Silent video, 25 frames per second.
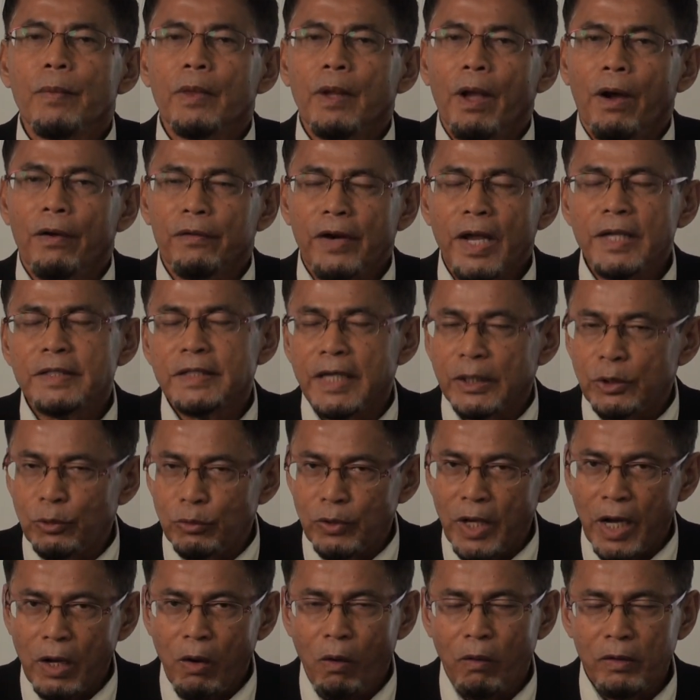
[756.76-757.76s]
alright,
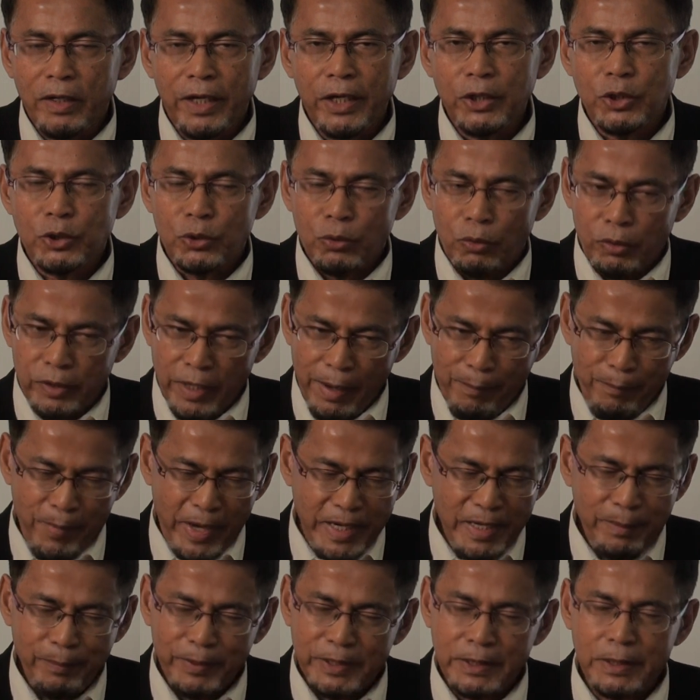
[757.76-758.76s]
Zaituna College, there are
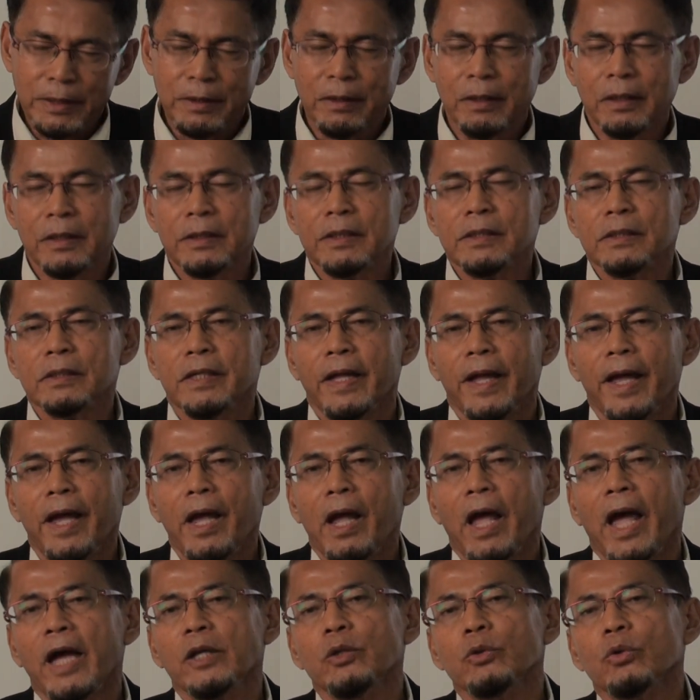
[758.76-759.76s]
many materials
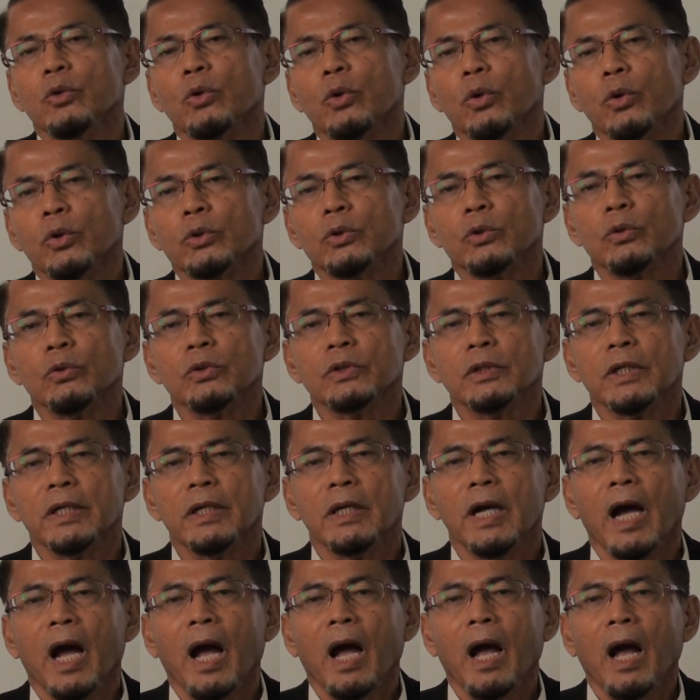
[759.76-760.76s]
there, and you go to
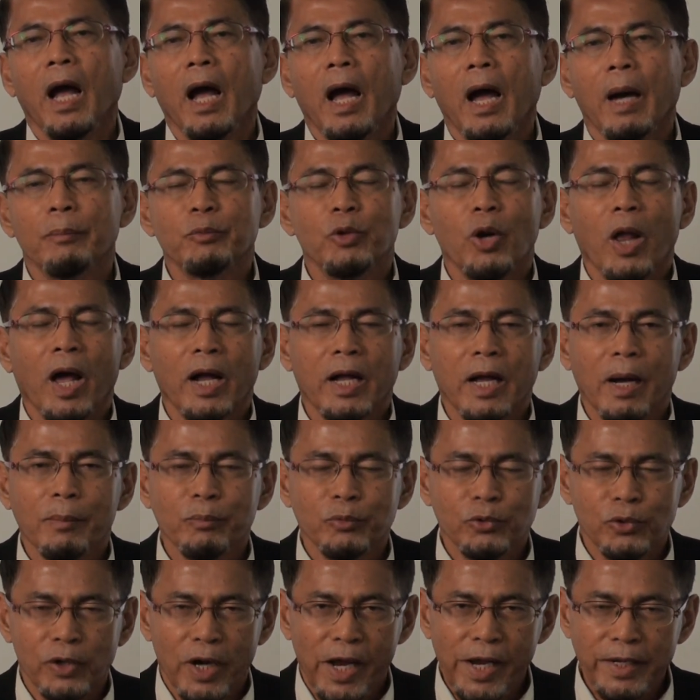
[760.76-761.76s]
Sheikh Abdul Hakam
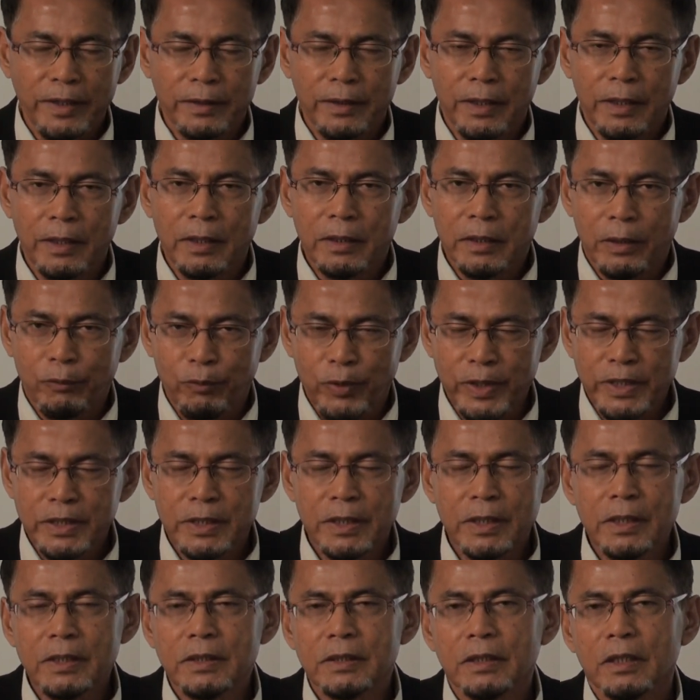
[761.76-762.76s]
Murad,
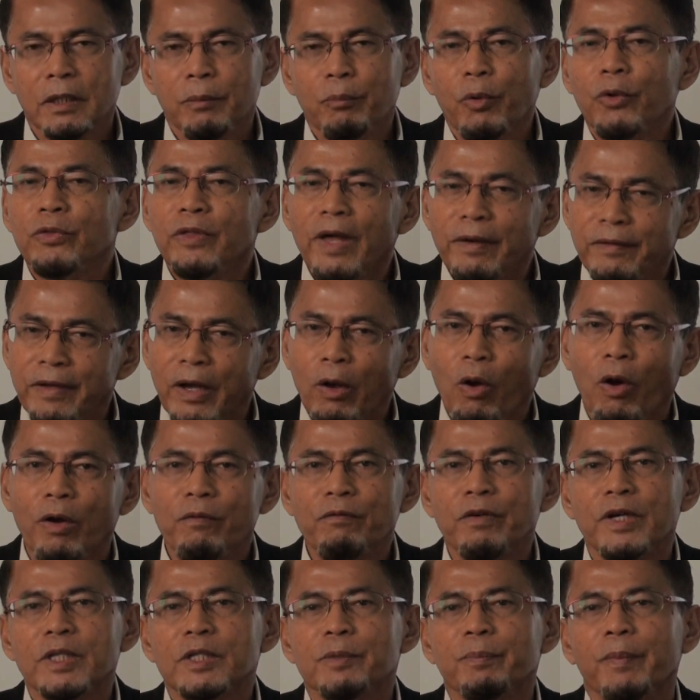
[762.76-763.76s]
Winchester. Both are the
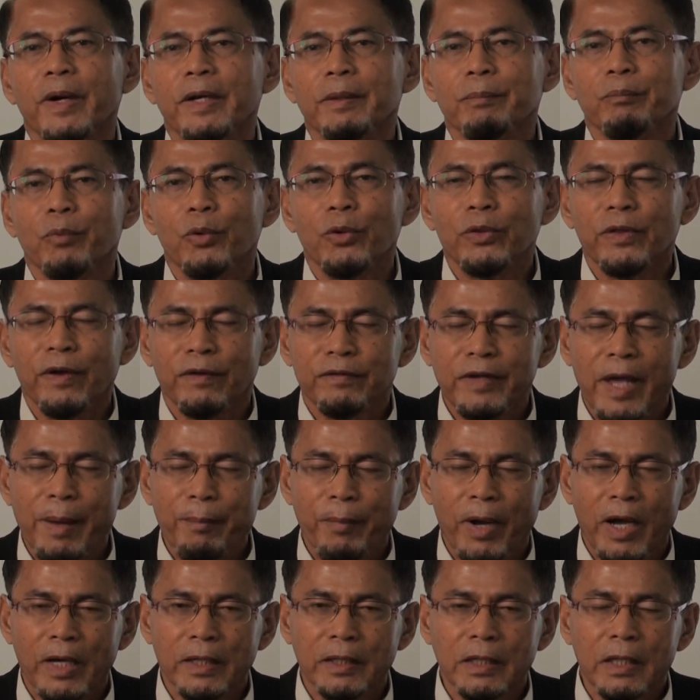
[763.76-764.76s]
converts, but both of
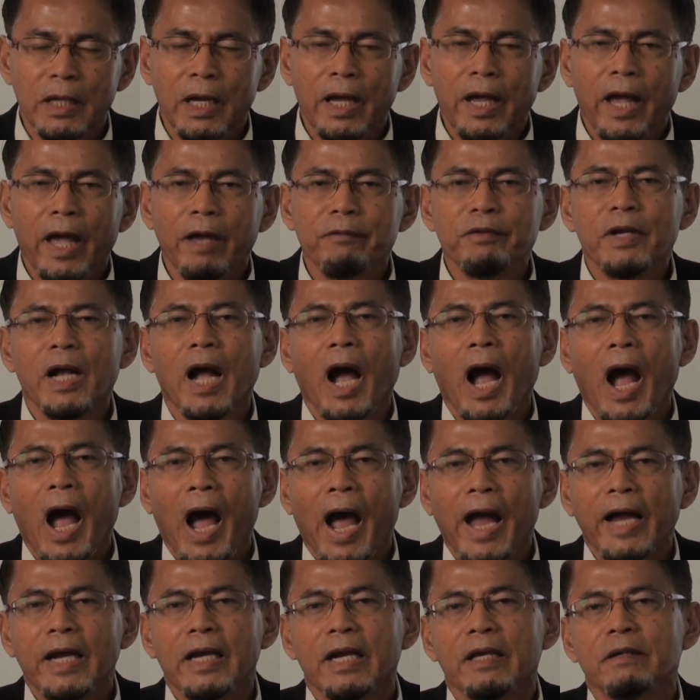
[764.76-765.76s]
them are having a
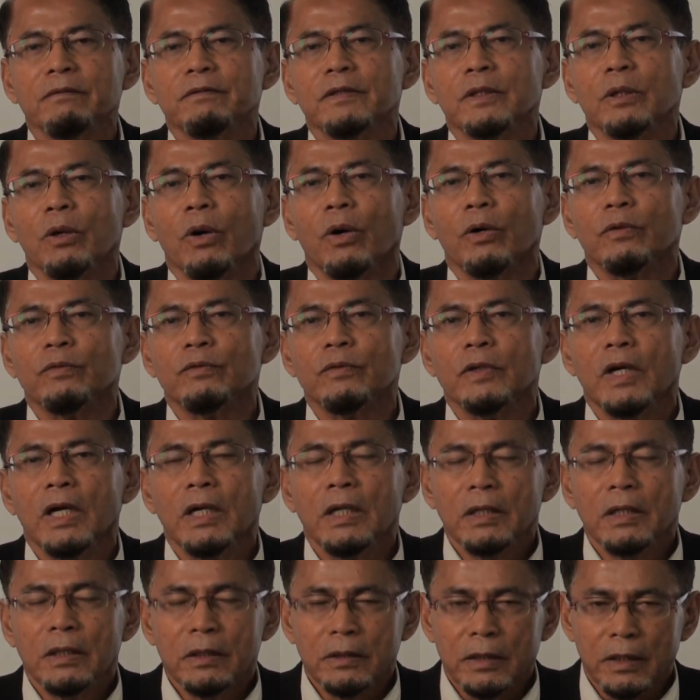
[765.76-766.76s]
high level of
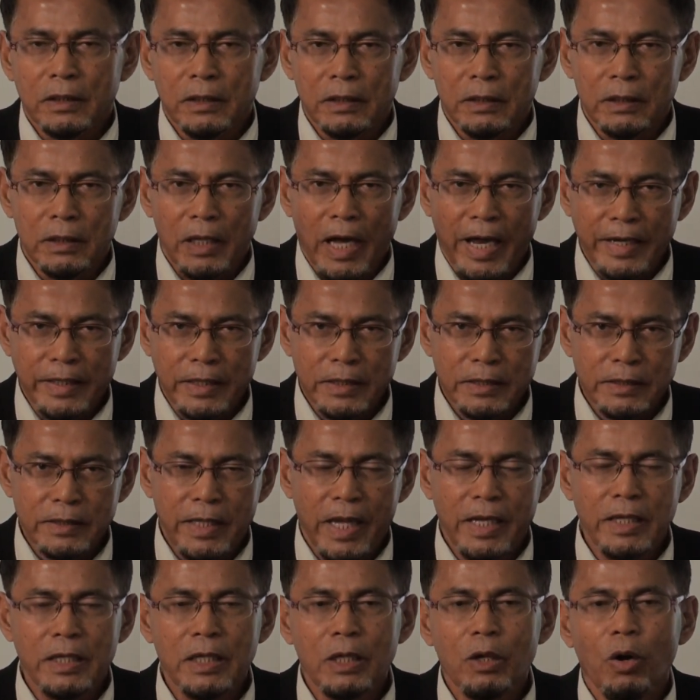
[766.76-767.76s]
the
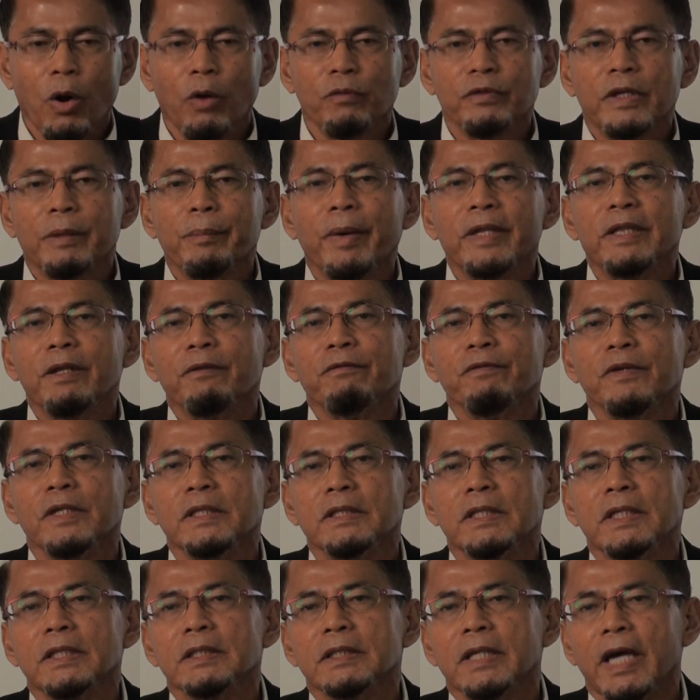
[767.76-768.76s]
understanding of the
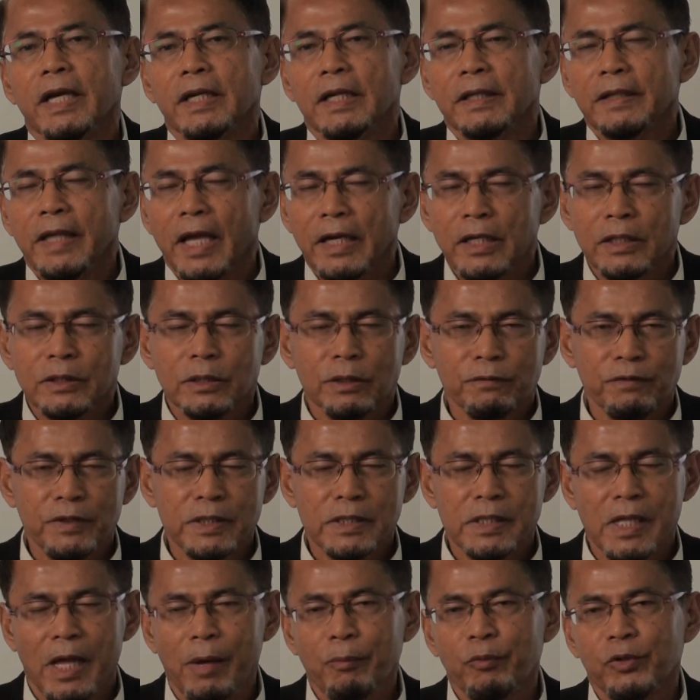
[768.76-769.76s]
metaphysics and the tenets of
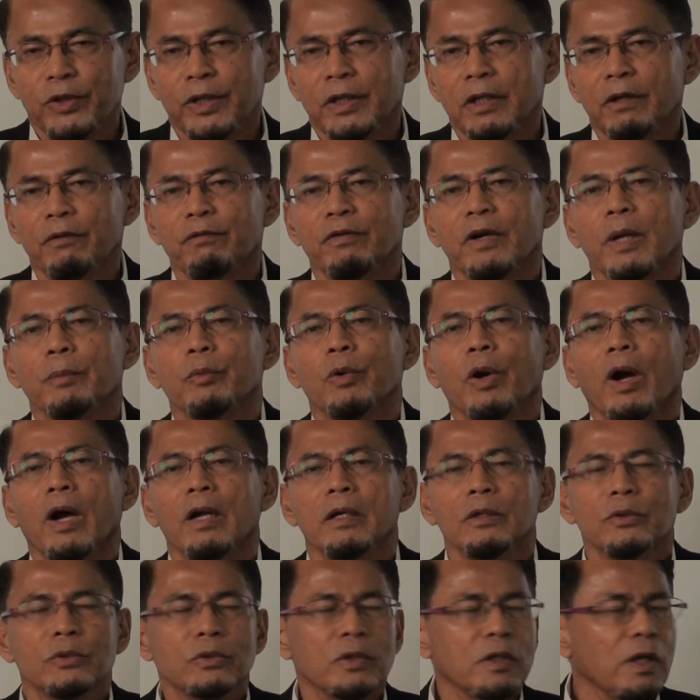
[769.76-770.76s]
Islam within the framework of
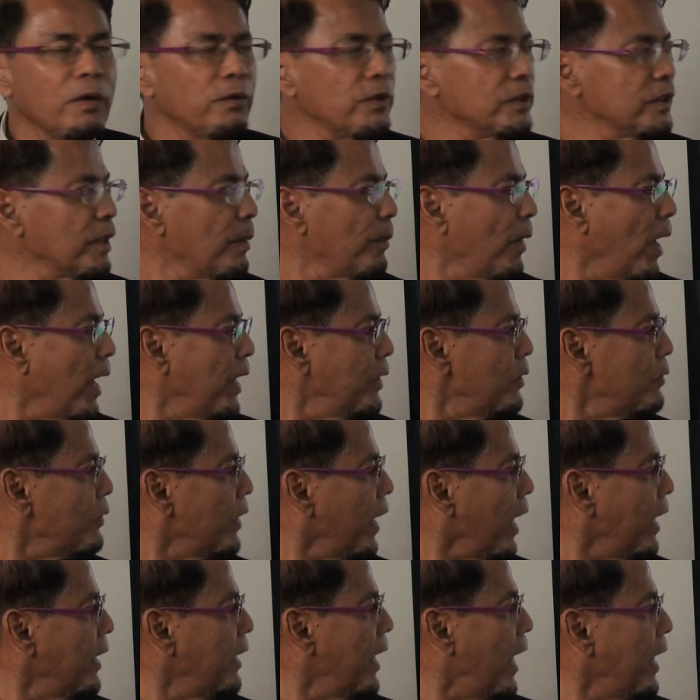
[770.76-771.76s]
Ahlus Sunnah wal Jama'ah. You
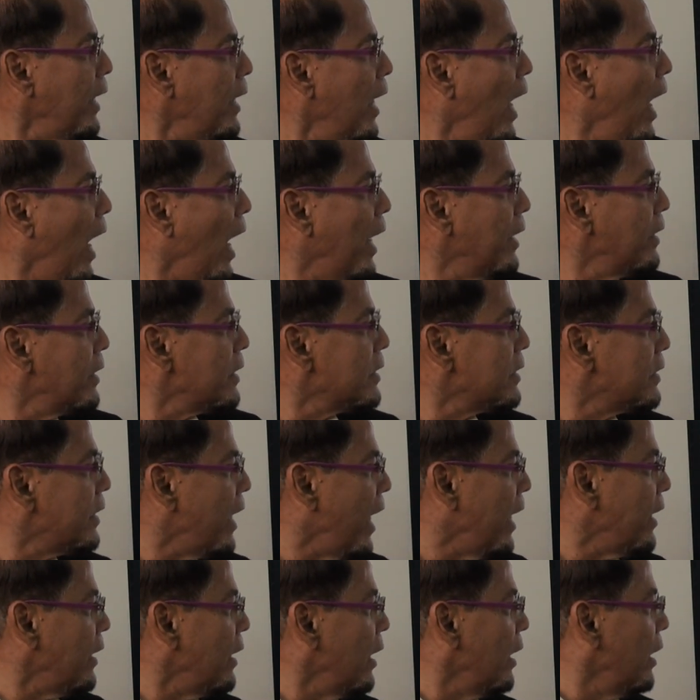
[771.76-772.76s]
can then
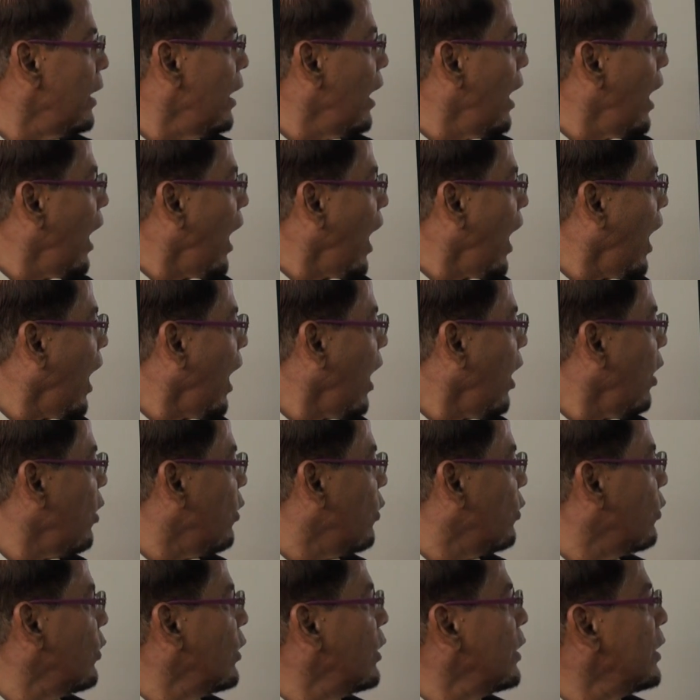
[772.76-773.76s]
understand
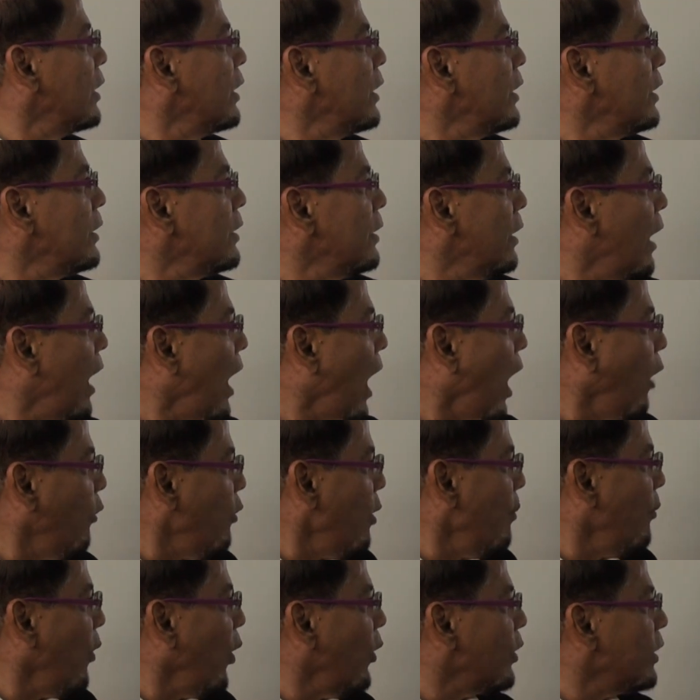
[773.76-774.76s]
how
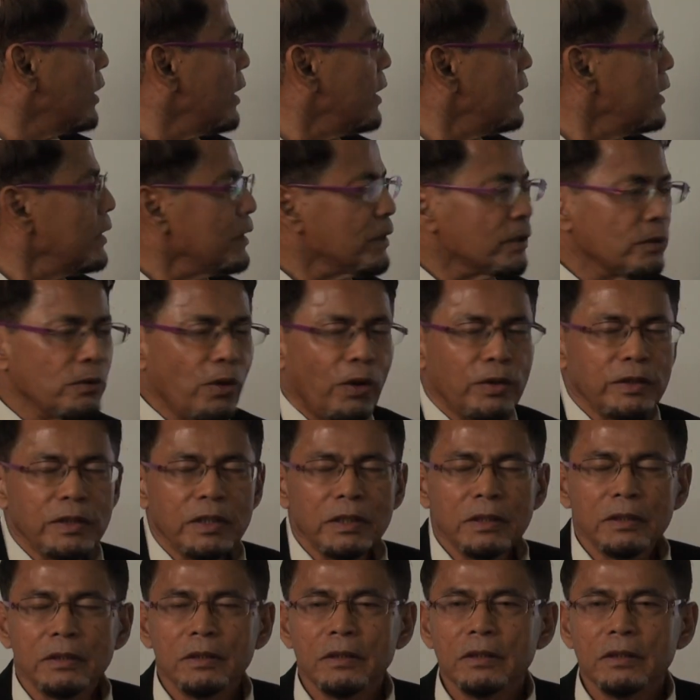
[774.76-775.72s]
our model is not